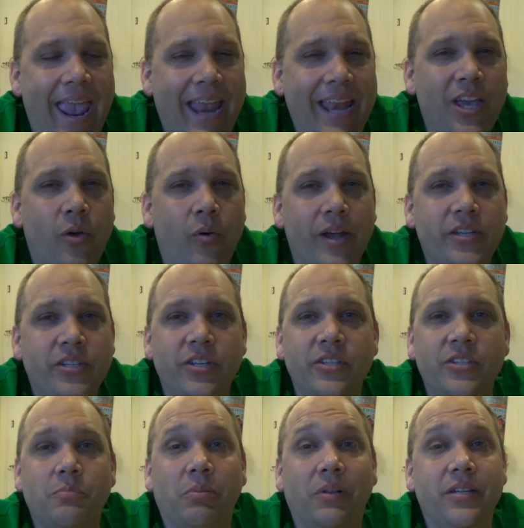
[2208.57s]
Any
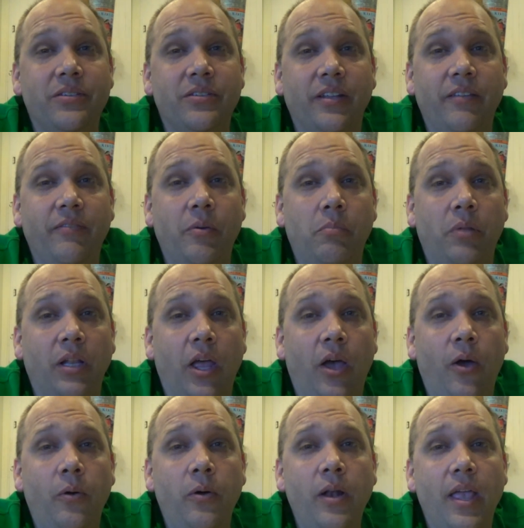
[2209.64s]
questions, please leave them
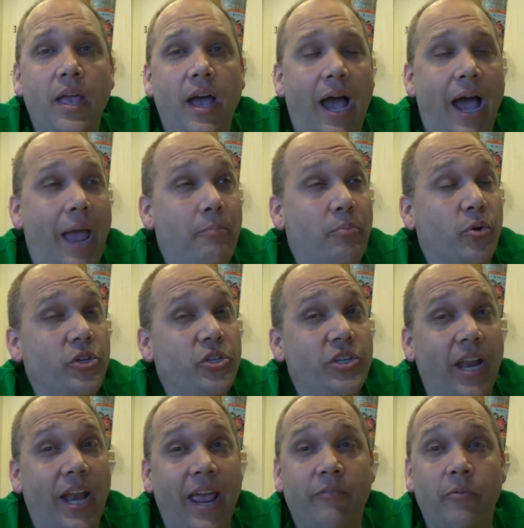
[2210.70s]
below. I
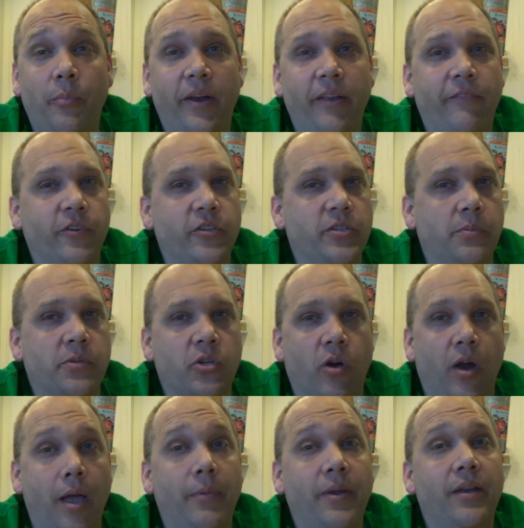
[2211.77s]
appreciate everybody for
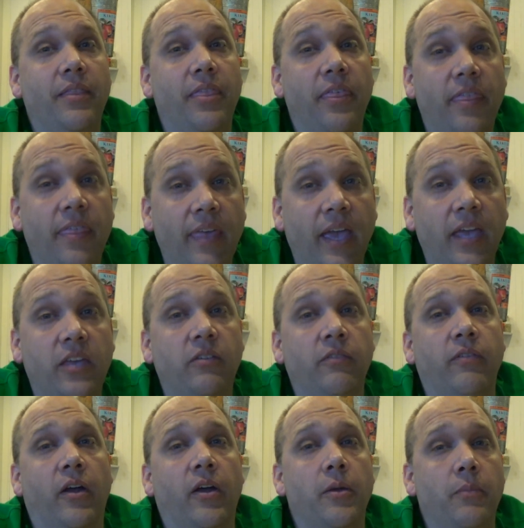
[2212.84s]
subscribing. Thank you
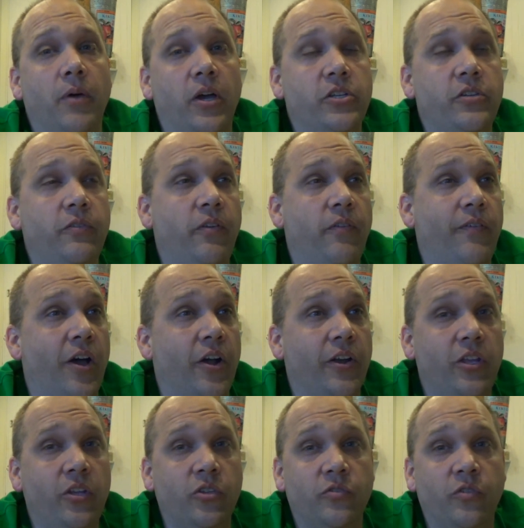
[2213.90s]
very much. If you found
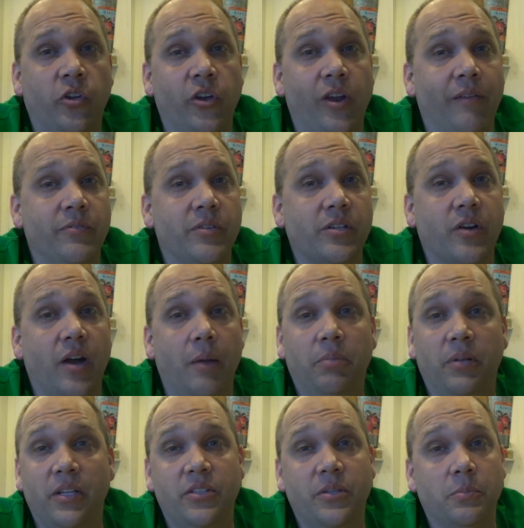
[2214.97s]
it useful and you haven't subscribed,
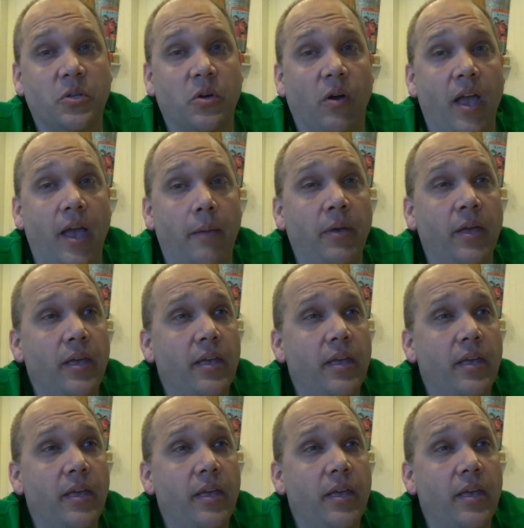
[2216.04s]
please subscribe.